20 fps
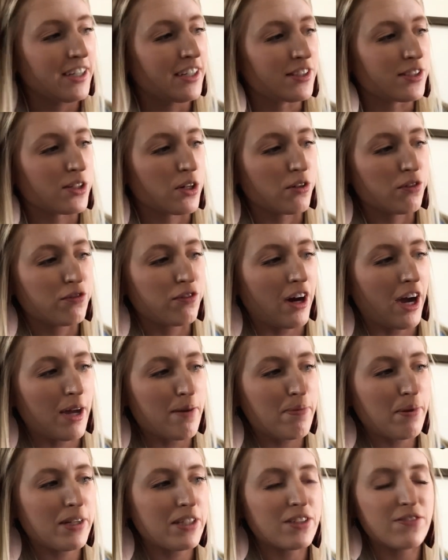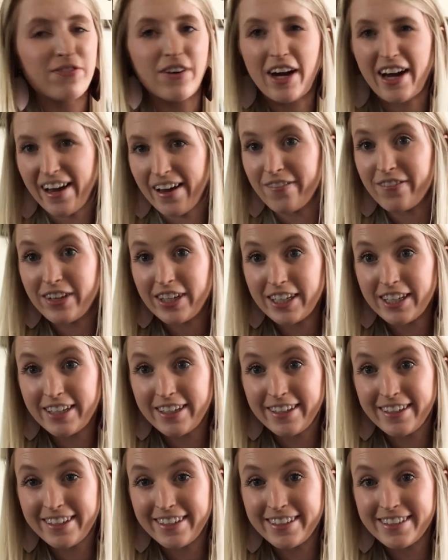So 5 plus 5
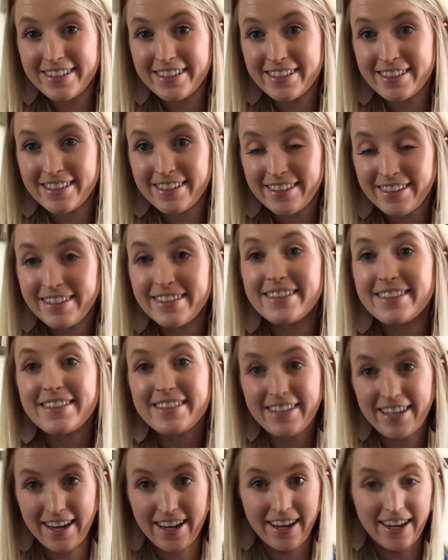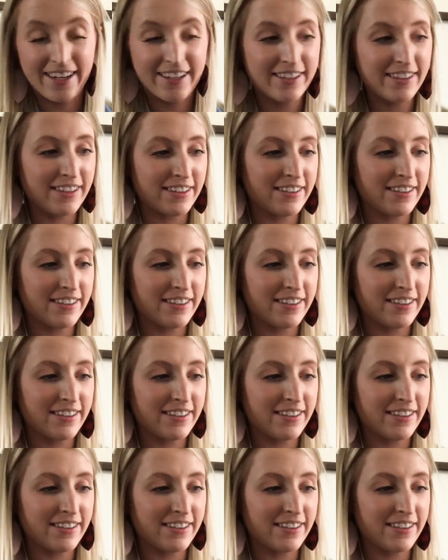is 10.